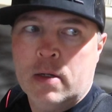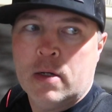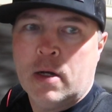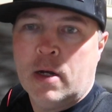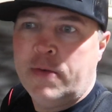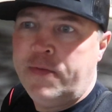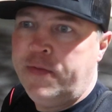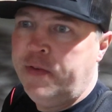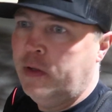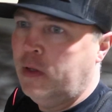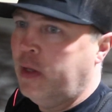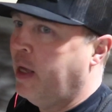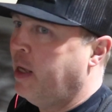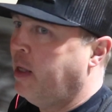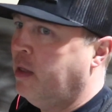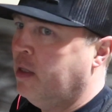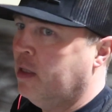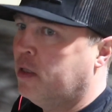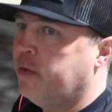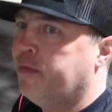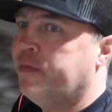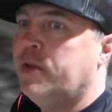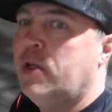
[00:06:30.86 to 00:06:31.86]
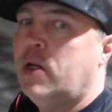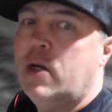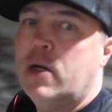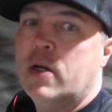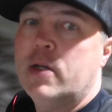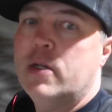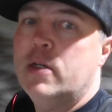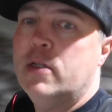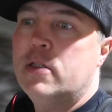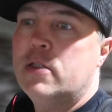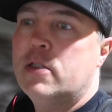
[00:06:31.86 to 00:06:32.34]
I feel like this
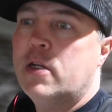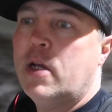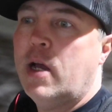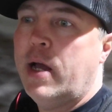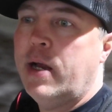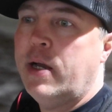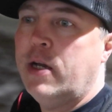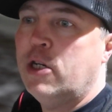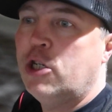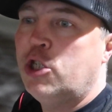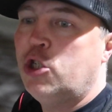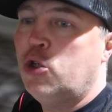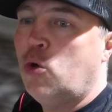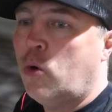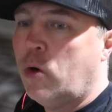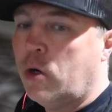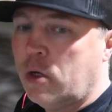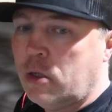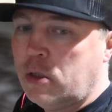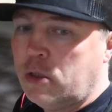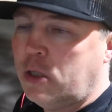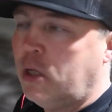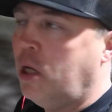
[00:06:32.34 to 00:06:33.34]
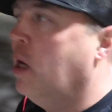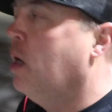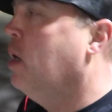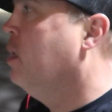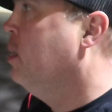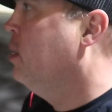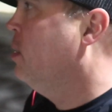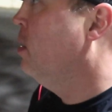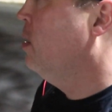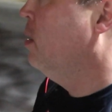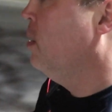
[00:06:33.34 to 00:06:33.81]
vlog is kind of short.
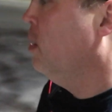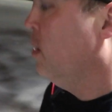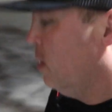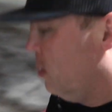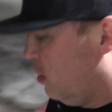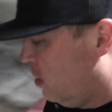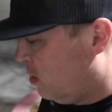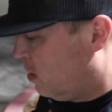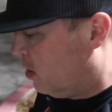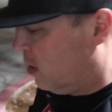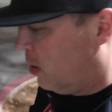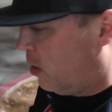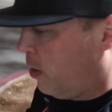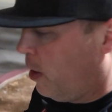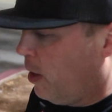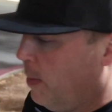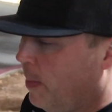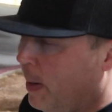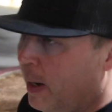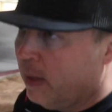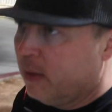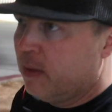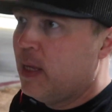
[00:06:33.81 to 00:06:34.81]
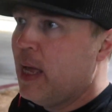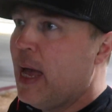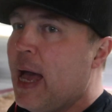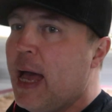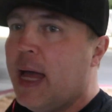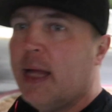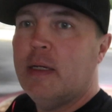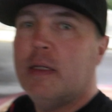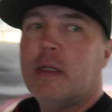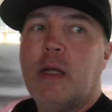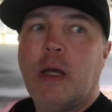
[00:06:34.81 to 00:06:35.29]
Sorry about
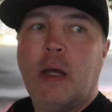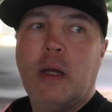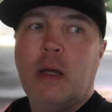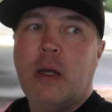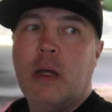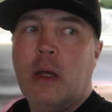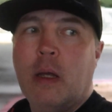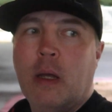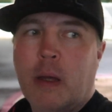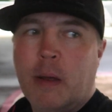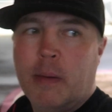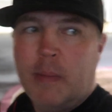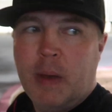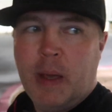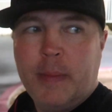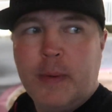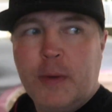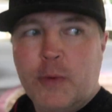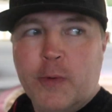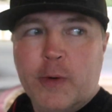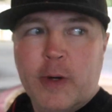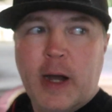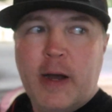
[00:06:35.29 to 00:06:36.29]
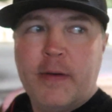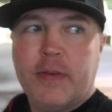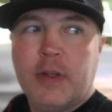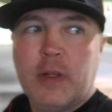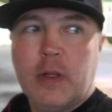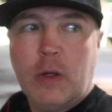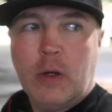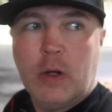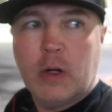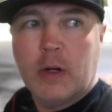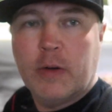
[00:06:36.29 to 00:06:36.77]
that. Maybe we'll have a
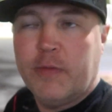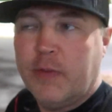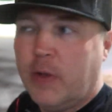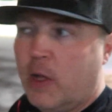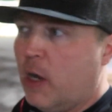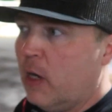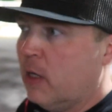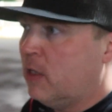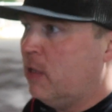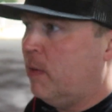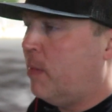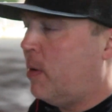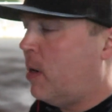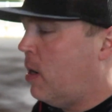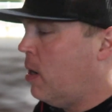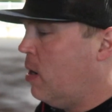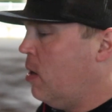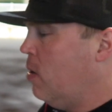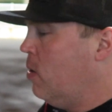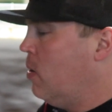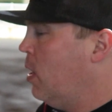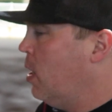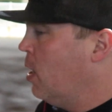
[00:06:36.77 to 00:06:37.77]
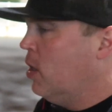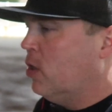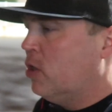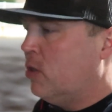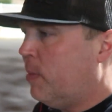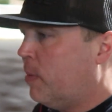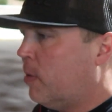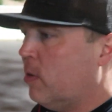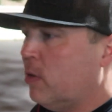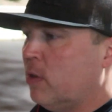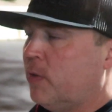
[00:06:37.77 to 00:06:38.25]
longer vlog tomorrow.
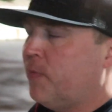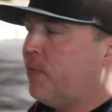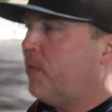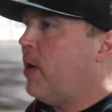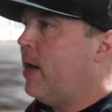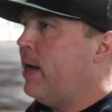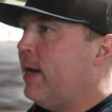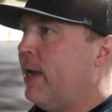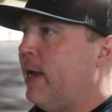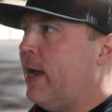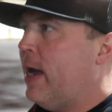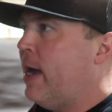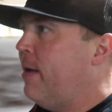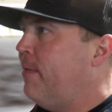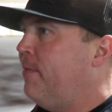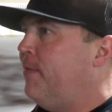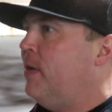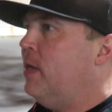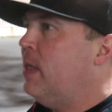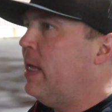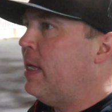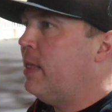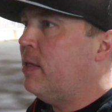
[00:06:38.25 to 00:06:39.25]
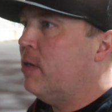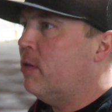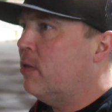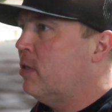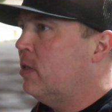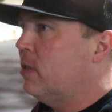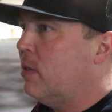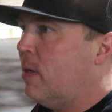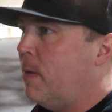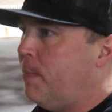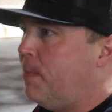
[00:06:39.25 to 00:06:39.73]
Tomorrow's Friday. I feel like
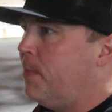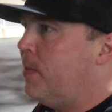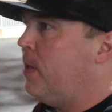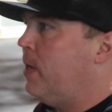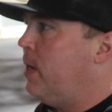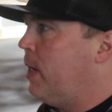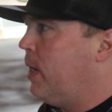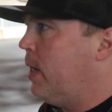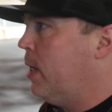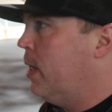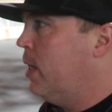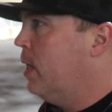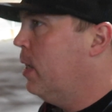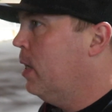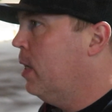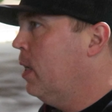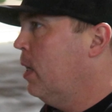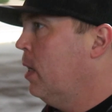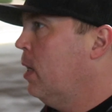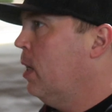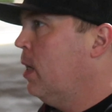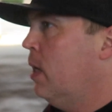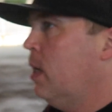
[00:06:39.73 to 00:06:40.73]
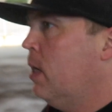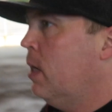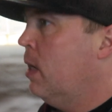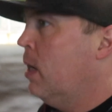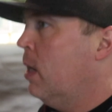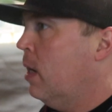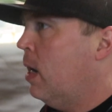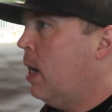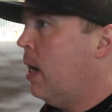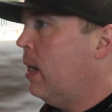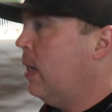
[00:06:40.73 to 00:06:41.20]
there's something,
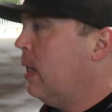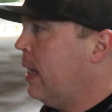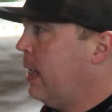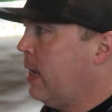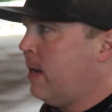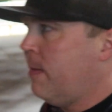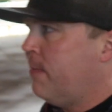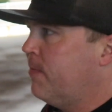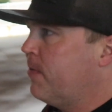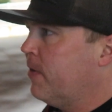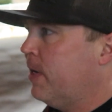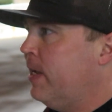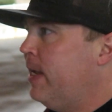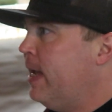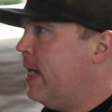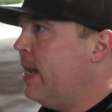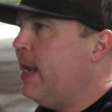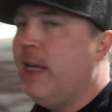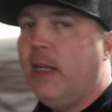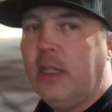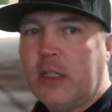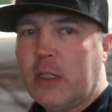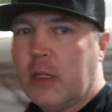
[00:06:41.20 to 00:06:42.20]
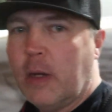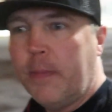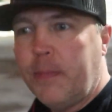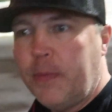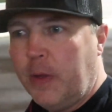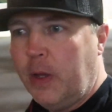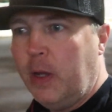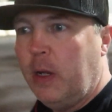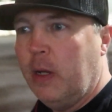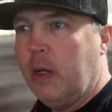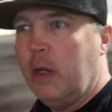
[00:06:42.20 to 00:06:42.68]
like I'm forgetting
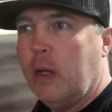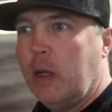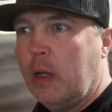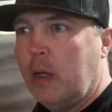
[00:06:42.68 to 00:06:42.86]
something